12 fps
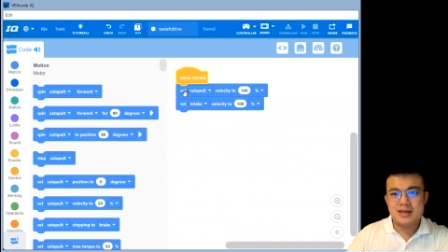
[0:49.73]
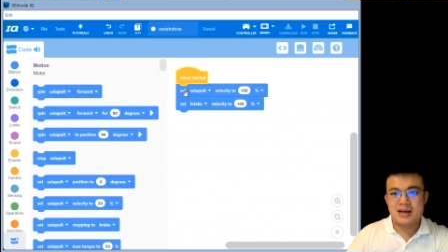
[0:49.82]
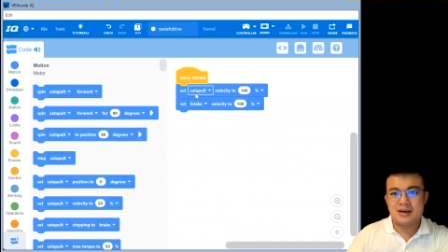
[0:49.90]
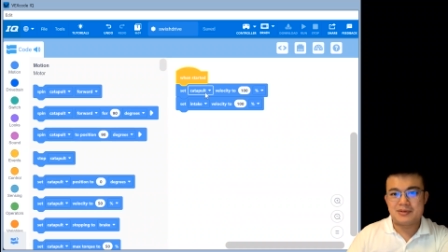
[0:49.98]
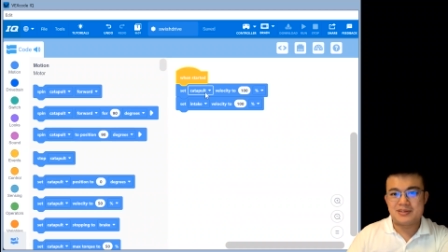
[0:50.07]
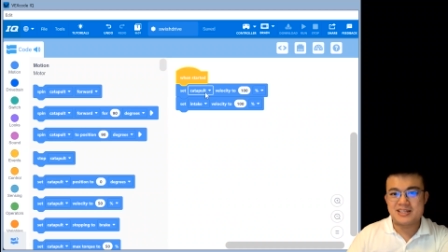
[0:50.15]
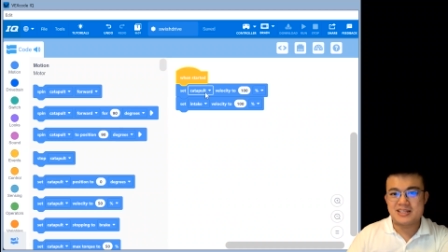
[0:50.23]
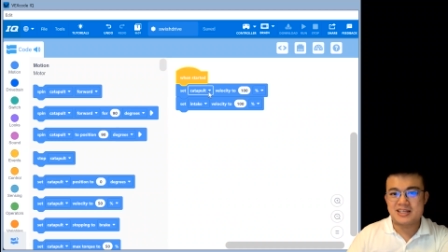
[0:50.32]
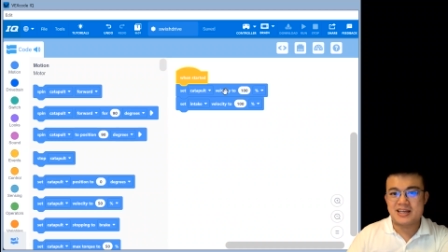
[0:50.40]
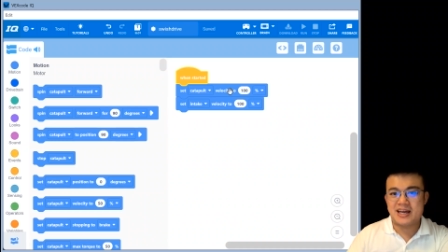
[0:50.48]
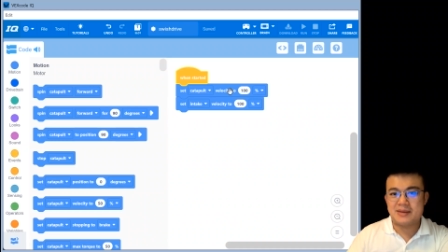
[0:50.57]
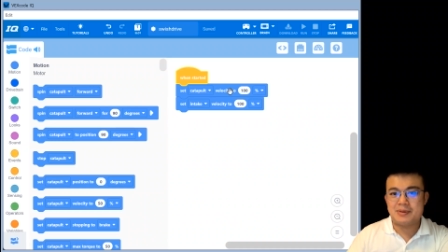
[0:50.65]
Uh, we set the
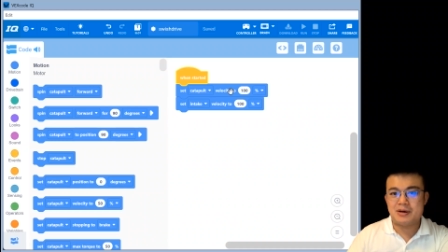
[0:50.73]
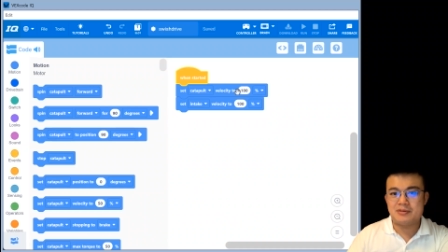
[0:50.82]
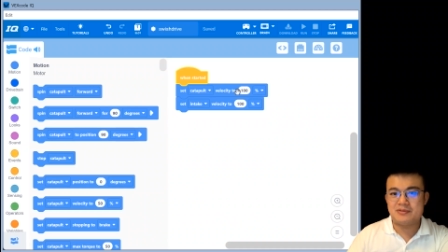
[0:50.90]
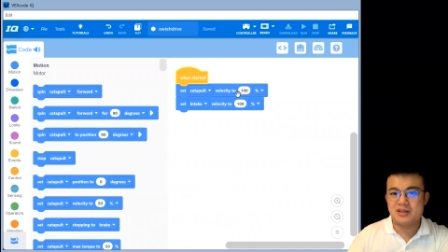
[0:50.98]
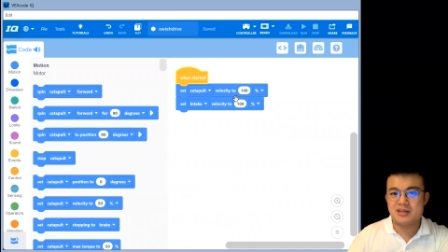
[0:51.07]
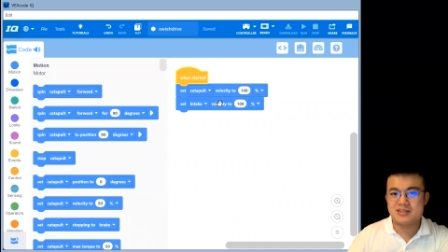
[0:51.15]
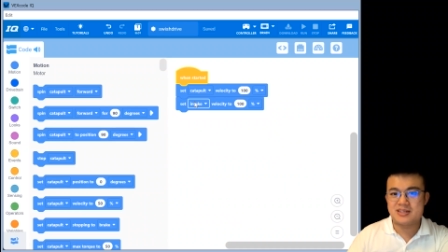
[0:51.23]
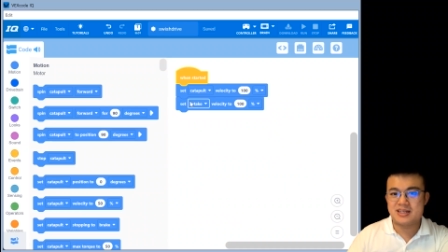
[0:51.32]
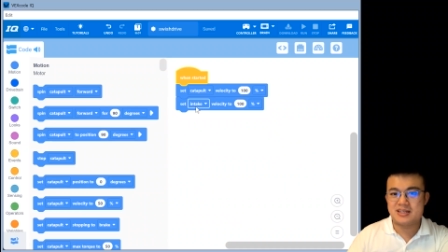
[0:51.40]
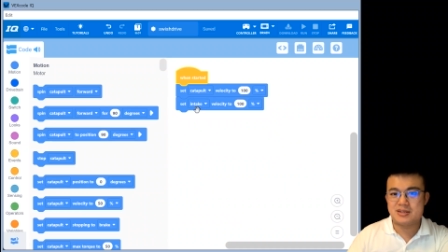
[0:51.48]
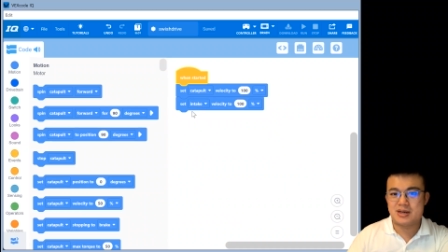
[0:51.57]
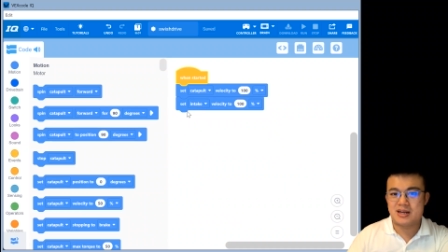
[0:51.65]
catapult
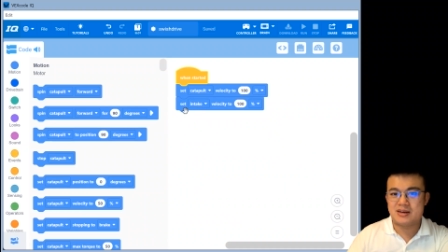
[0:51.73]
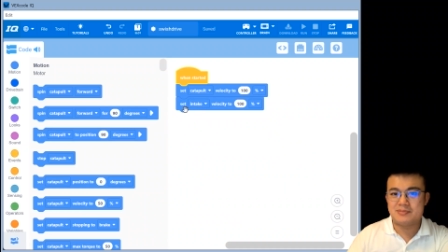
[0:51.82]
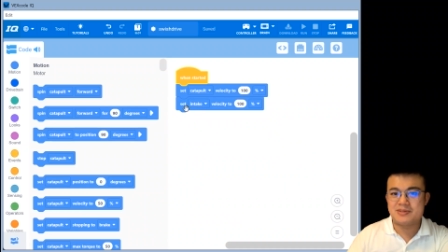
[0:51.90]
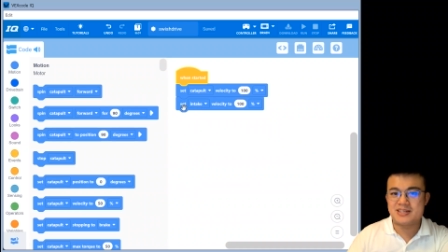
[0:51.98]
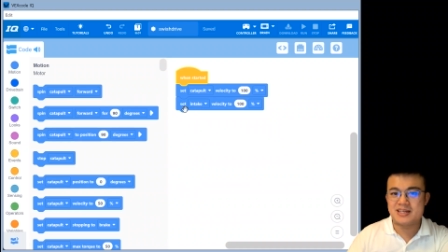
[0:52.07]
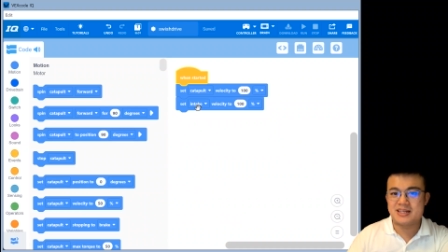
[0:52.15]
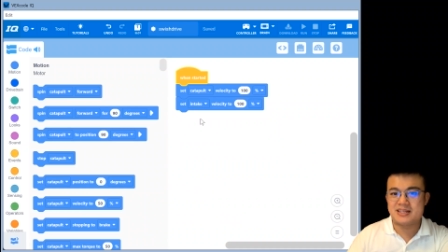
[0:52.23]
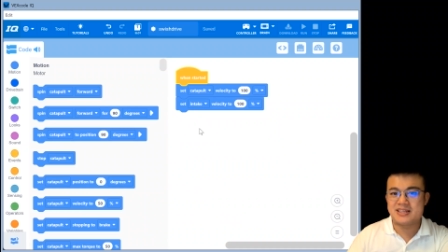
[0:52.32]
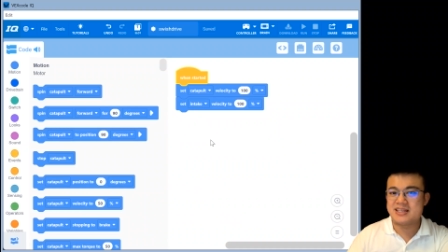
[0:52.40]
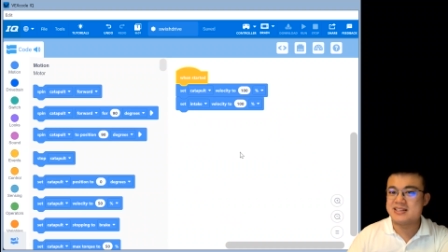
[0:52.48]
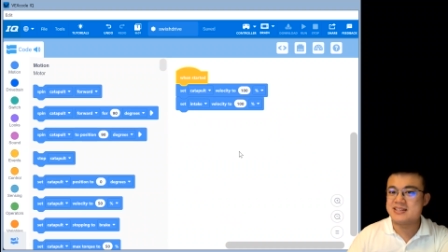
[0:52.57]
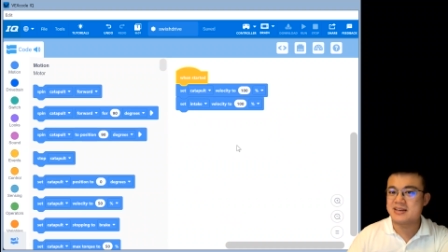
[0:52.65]
velocity to 100% and
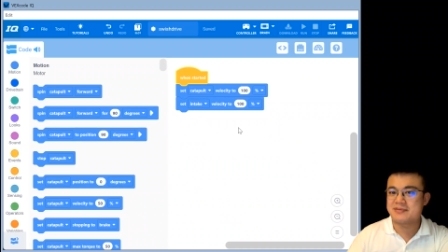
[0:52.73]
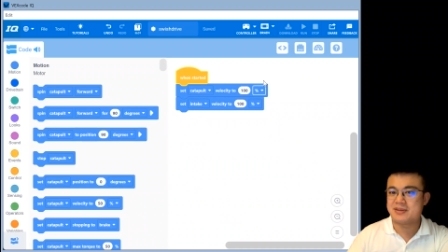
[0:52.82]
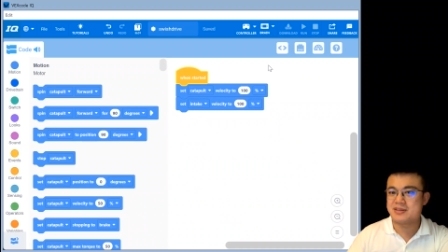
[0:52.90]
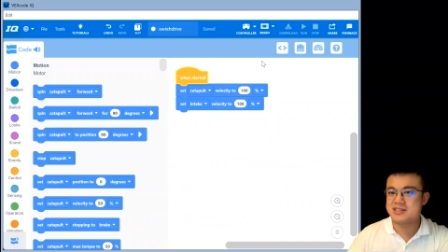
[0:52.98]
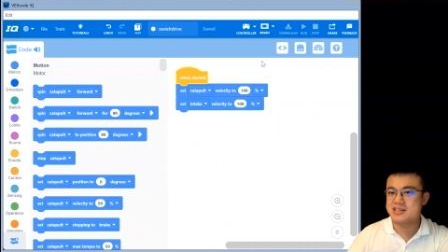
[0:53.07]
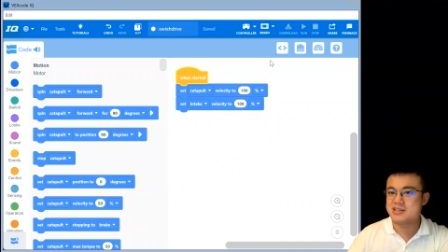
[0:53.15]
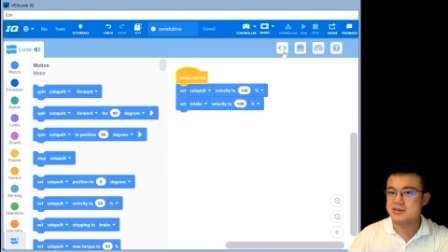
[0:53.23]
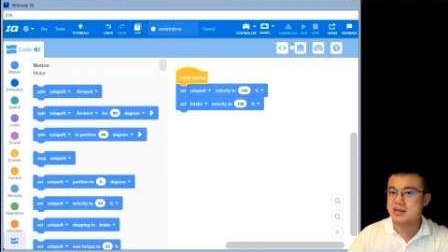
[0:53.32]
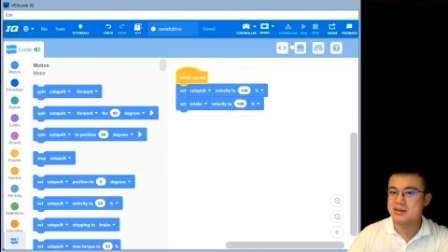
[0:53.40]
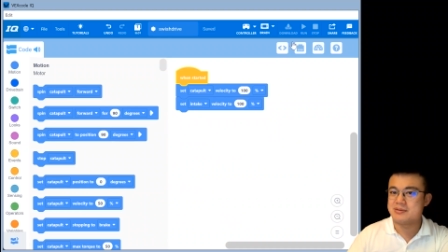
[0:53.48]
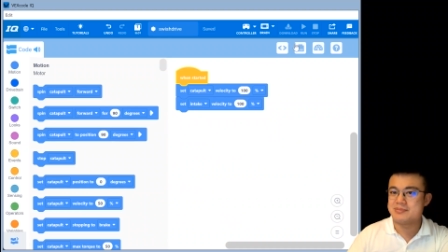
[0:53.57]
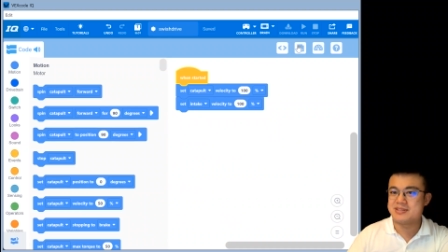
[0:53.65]
the intake velocity to
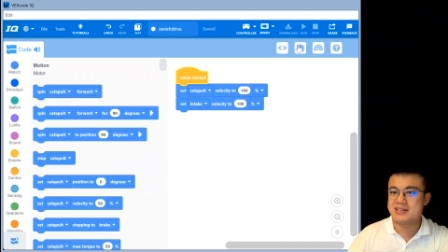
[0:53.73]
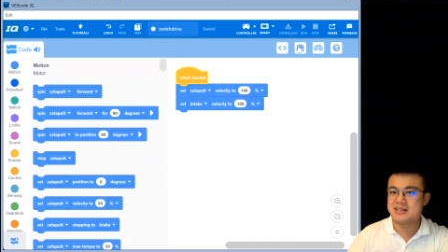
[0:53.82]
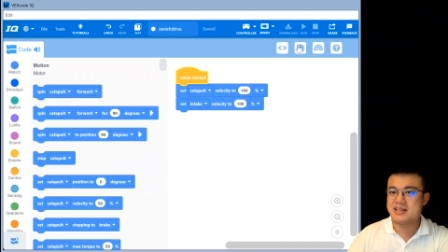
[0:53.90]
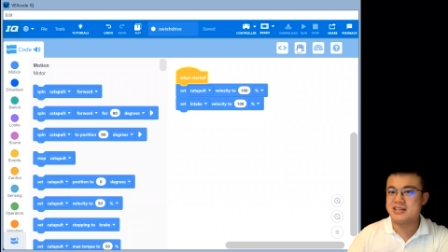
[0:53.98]
100%.